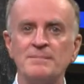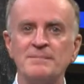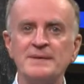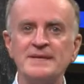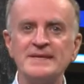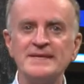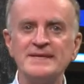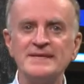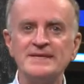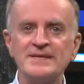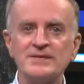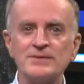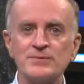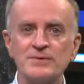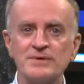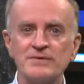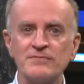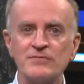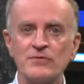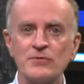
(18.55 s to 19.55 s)
be needed to
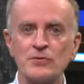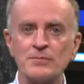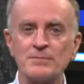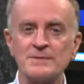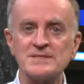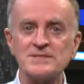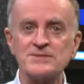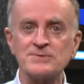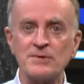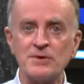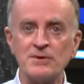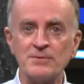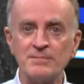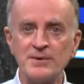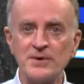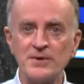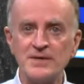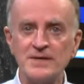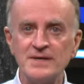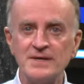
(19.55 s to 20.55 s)
deform a strong
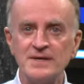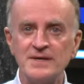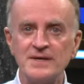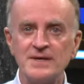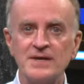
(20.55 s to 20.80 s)
body,